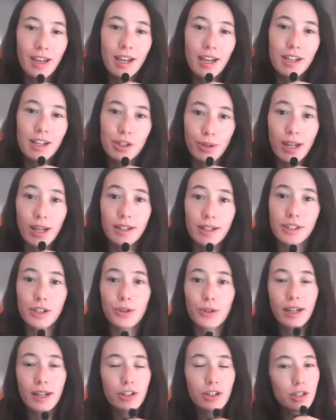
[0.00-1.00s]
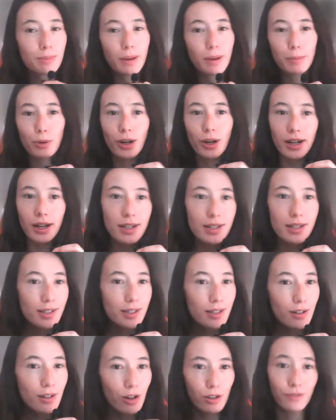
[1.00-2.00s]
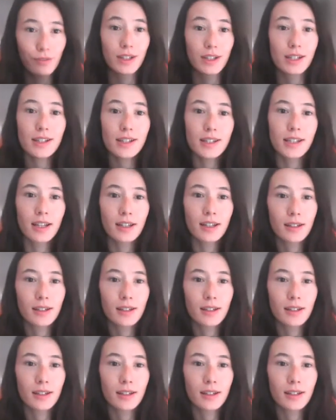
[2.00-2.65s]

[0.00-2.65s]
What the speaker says: So yes, you can't just memorize all of these.